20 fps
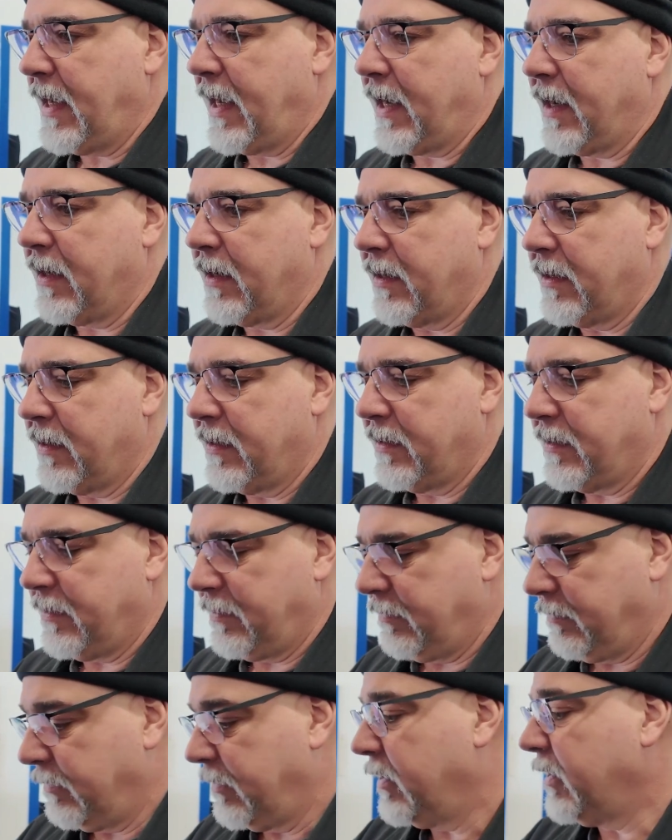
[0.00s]
Yeah,
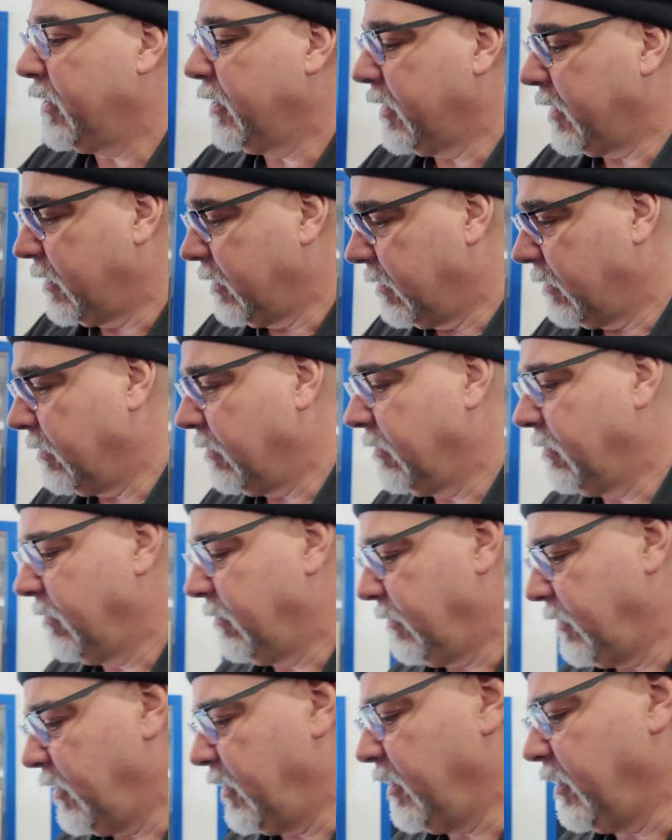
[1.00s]
very good,
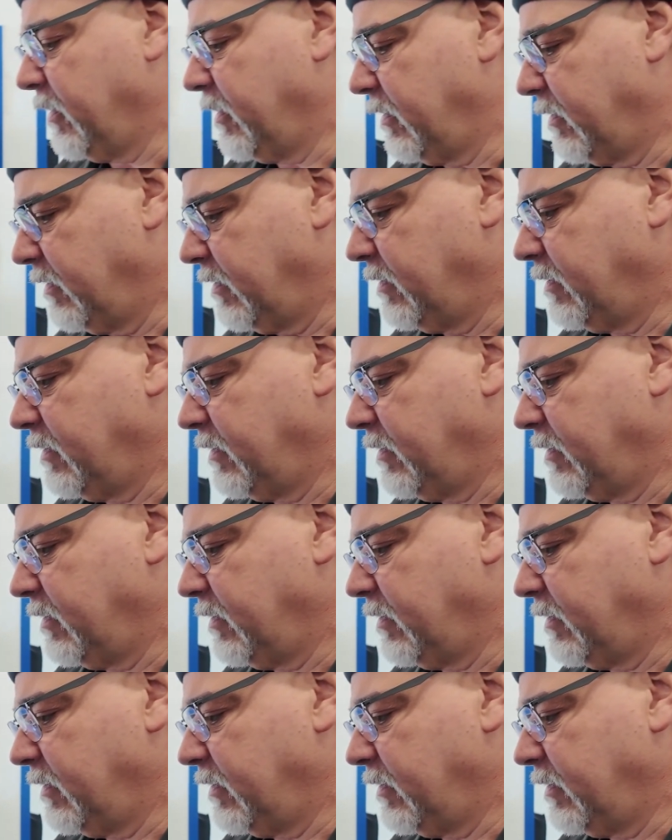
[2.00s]
very good.